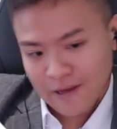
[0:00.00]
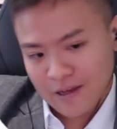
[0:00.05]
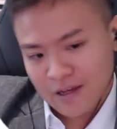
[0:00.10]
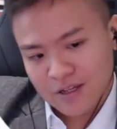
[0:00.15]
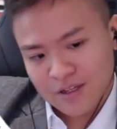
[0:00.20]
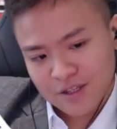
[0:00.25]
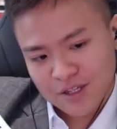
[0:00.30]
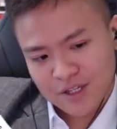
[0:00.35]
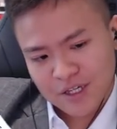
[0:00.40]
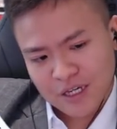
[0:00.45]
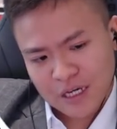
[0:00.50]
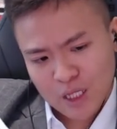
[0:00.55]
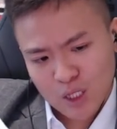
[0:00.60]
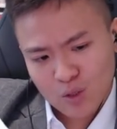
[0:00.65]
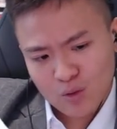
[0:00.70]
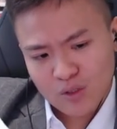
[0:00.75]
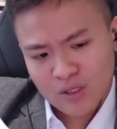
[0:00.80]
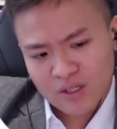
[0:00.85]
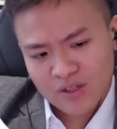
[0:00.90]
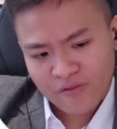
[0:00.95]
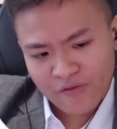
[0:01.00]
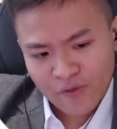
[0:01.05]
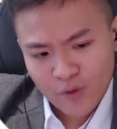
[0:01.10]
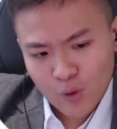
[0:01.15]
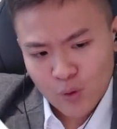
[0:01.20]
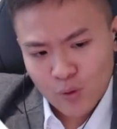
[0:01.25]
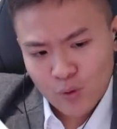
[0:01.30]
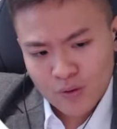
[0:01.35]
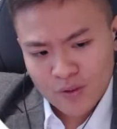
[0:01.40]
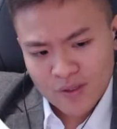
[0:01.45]
This includes
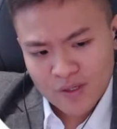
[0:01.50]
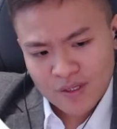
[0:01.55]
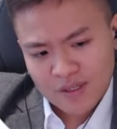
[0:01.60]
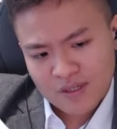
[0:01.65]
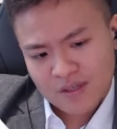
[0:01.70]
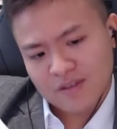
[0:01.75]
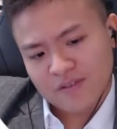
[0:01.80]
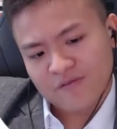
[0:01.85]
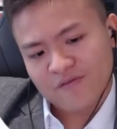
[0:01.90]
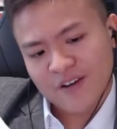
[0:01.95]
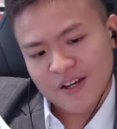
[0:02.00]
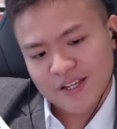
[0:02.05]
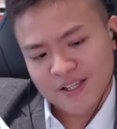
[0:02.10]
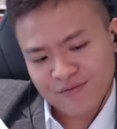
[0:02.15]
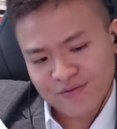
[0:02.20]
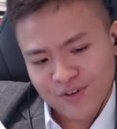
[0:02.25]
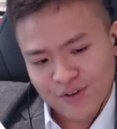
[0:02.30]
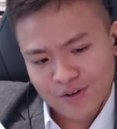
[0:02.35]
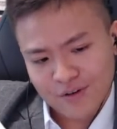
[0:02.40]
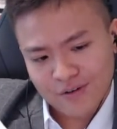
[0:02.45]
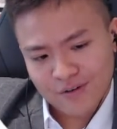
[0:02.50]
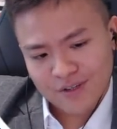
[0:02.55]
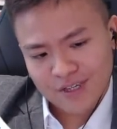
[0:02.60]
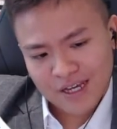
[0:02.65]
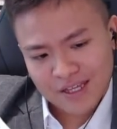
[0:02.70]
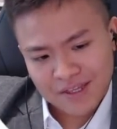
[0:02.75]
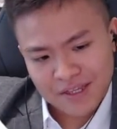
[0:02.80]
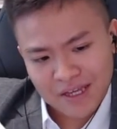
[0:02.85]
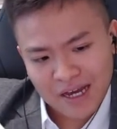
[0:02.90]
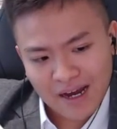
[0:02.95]
foods, festivals,
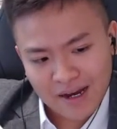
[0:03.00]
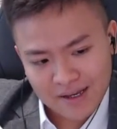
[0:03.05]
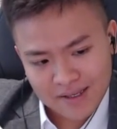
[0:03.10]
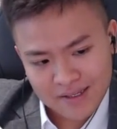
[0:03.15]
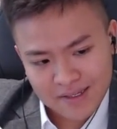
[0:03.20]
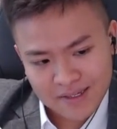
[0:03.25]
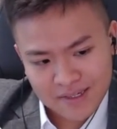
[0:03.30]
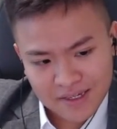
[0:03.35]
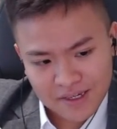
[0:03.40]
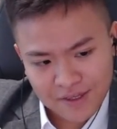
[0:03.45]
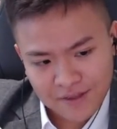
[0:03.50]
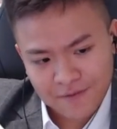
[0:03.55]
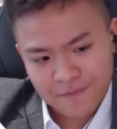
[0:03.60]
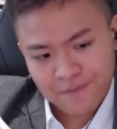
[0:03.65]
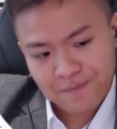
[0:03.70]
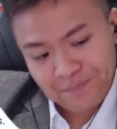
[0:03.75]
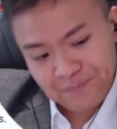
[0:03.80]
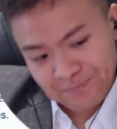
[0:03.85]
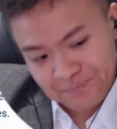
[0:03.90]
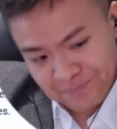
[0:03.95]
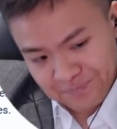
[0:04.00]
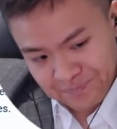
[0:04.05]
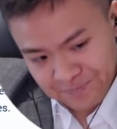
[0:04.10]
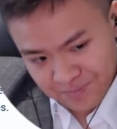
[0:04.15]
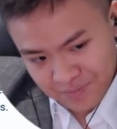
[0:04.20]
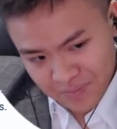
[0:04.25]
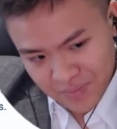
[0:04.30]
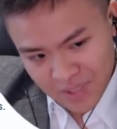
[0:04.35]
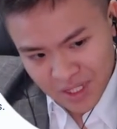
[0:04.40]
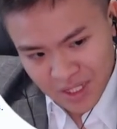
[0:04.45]
and the art scene.
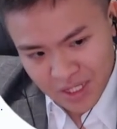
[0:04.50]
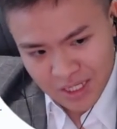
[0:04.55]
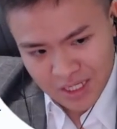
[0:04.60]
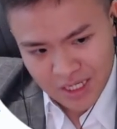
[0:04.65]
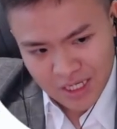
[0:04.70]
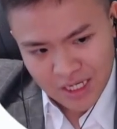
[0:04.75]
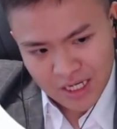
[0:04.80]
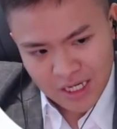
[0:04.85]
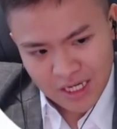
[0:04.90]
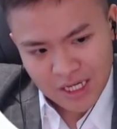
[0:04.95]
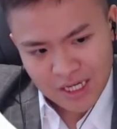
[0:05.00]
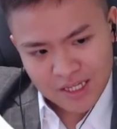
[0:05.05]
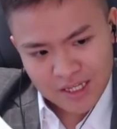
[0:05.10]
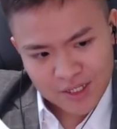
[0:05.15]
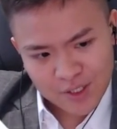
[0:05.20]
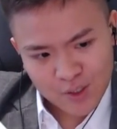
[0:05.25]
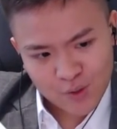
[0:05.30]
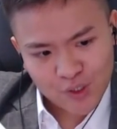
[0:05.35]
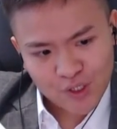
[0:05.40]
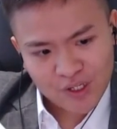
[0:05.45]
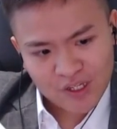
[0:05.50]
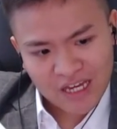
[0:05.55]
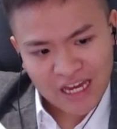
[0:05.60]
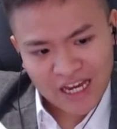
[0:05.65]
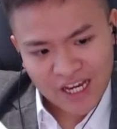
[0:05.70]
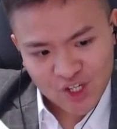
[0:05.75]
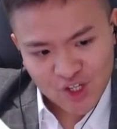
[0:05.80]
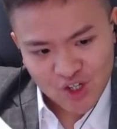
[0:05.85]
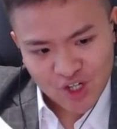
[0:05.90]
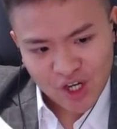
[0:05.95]
There's also
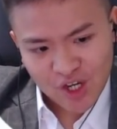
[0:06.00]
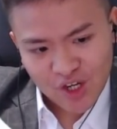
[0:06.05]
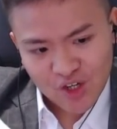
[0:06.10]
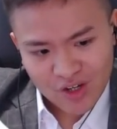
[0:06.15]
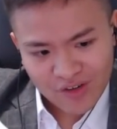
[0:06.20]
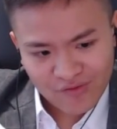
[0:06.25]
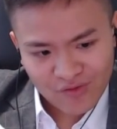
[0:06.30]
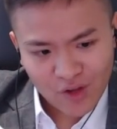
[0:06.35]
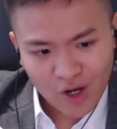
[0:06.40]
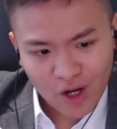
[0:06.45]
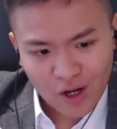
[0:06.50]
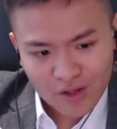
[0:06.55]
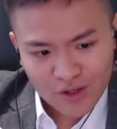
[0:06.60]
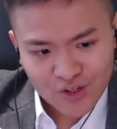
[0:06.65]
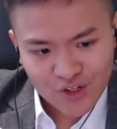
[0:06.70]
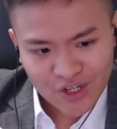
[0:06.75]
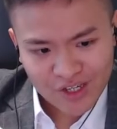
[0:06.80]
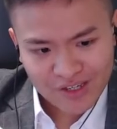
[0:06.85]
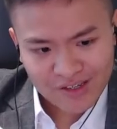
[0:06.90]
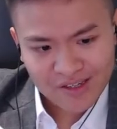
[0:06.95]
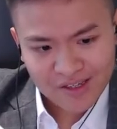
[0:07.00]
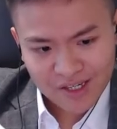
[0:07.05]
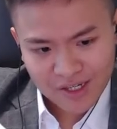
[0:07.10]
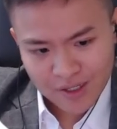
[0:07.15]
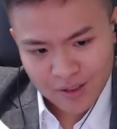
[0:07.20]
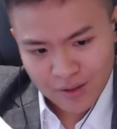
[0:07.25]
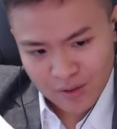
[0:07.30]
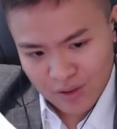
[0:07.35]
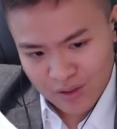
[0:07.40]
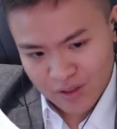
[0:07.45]
exchange of knowledge and
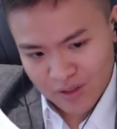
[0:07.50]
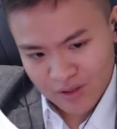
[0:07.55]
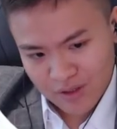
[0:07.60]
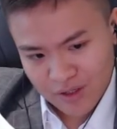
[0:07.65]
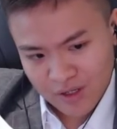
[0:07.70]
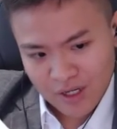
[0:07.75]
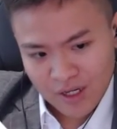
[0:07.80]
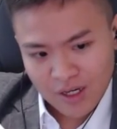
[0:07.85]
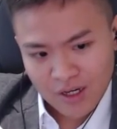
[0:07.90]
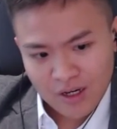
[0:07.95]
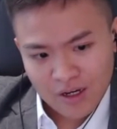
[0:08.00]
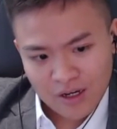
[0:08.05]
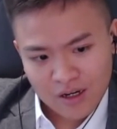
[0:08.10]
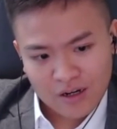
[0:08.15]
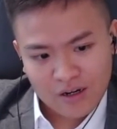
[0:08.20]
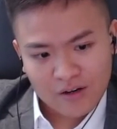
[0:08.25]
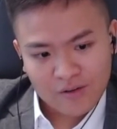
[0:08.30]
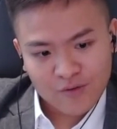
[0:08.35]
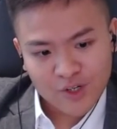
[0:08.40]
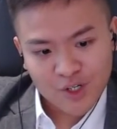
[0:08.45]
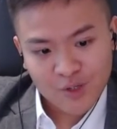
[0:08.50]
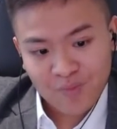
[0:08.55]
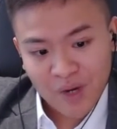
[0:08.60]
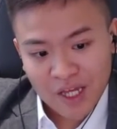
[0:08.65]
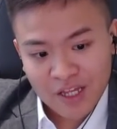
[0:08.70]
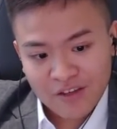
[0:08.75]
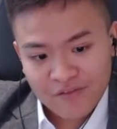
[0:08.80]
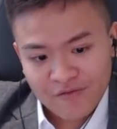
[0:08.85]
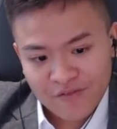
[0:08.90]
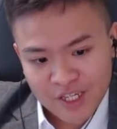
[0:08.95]
skills, which
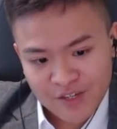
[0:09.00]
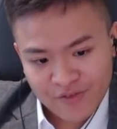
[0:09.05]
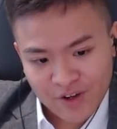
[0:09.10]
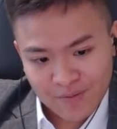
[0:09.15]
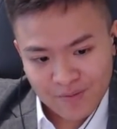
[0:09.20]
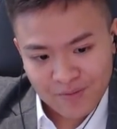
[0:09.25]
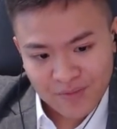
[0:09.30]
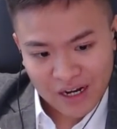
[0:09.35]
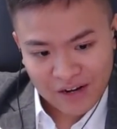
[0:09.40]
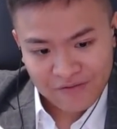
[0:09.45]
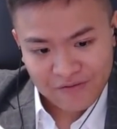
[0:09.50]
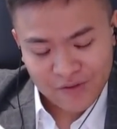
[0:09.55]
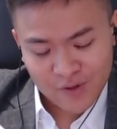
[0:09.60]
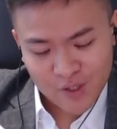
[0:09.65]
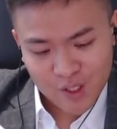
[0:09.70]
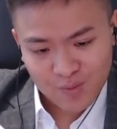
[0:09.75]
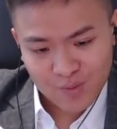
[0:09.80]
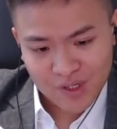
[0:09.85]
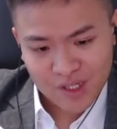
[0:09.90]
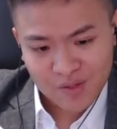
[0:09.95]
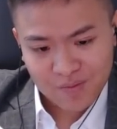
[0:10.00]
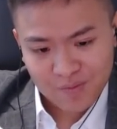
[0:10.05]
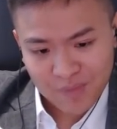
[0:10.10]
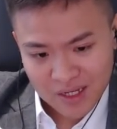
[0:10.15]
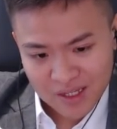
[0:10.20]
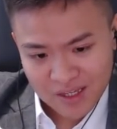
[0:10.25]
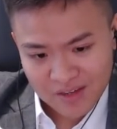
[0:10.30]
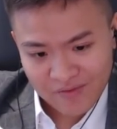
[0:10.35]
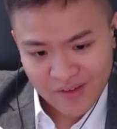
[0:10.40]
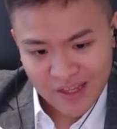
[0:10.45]
benefits from diverse
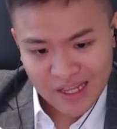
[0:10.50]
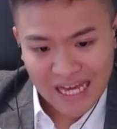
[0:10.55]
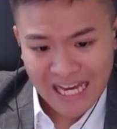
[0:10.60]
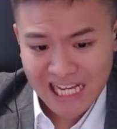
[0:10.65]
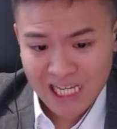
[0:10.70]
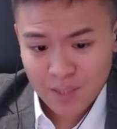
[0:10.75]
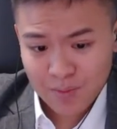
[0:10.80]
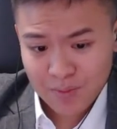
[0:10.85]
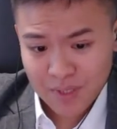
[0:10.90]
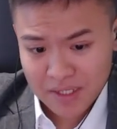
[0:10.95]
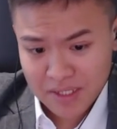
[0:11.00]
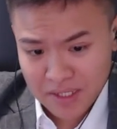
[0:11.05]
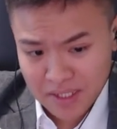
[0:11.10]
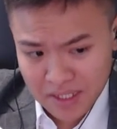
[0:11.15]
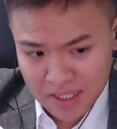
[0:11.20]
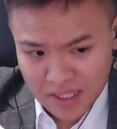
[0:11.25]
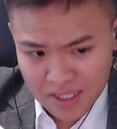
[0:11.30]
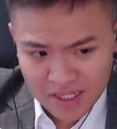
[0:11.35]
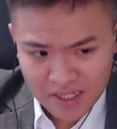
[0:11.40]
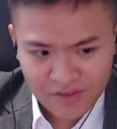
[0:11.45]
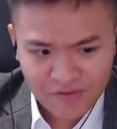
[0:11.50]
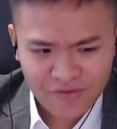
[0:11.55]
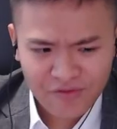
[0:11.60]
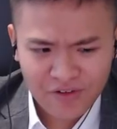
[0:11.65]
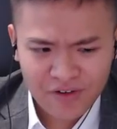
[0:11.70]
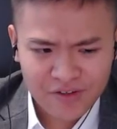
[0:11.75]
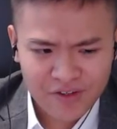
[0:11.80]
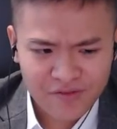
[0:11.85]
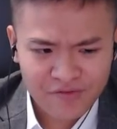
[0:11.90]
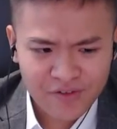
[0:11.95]
perspective and expertise in
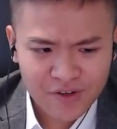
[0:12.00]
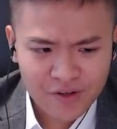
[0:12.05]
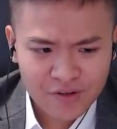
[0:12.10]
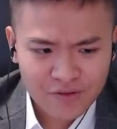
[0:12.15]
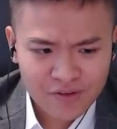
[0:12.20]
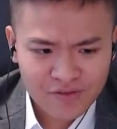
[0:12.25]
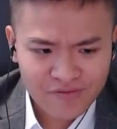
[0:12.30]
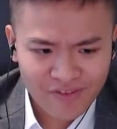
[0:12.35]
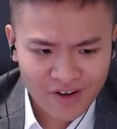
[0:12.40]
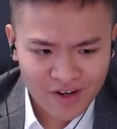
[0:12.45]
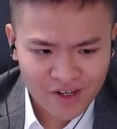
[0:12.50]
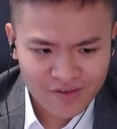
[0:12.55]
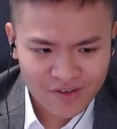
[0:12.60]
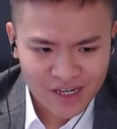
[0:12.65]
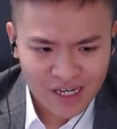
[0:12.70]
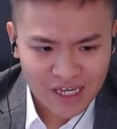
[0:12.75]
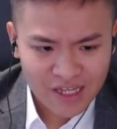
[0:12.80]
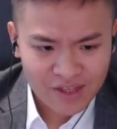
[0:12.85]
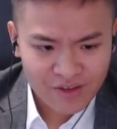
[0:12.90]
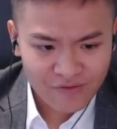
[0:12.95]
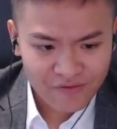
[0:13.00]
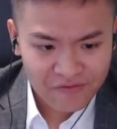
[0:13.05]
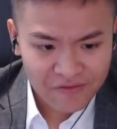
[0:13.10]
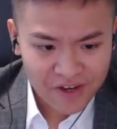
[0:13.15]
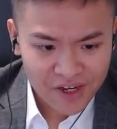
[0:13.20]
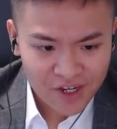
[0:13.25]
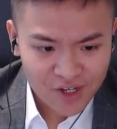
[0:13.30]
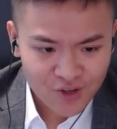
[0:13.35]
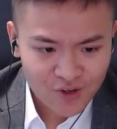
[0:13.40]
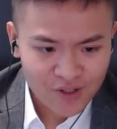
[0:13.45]
various fields, fostering
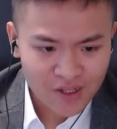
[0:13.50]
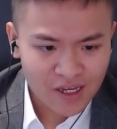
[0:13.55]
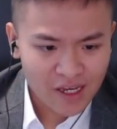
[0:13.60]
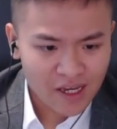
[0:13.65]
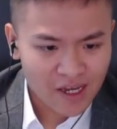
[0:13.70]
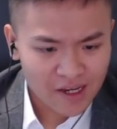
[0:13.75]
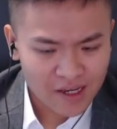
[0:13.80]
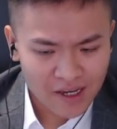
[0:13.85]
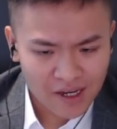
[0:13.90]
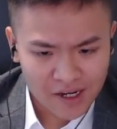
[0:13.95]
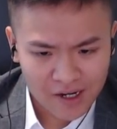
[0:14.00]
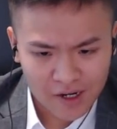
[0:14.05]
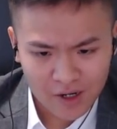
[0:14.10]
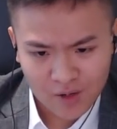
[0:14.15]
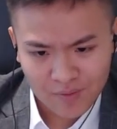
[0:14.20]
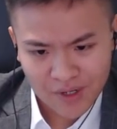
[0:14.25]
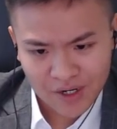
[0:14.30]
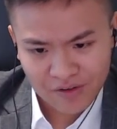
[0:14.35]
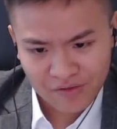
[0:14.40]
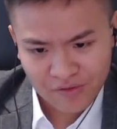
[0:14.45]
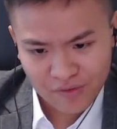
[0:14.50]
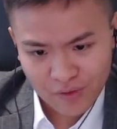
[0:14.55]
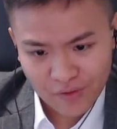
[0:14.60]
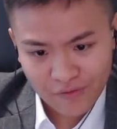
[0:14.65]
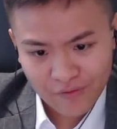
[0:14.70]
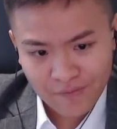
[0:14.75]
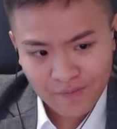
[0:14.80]
innovation and economic growth.